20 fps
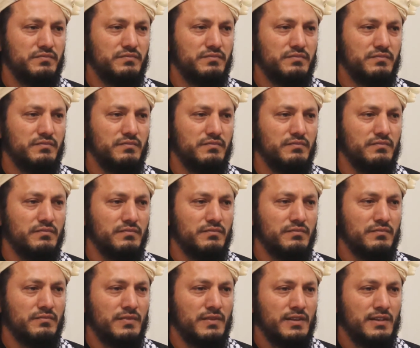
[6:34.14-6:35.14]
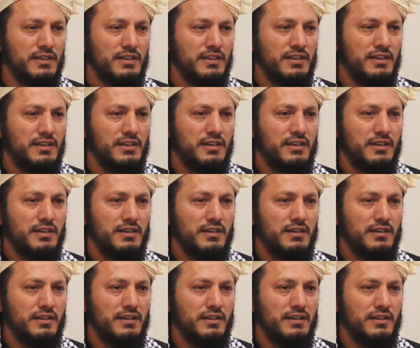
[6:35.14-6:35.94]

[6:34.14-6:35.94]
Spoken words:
(silence)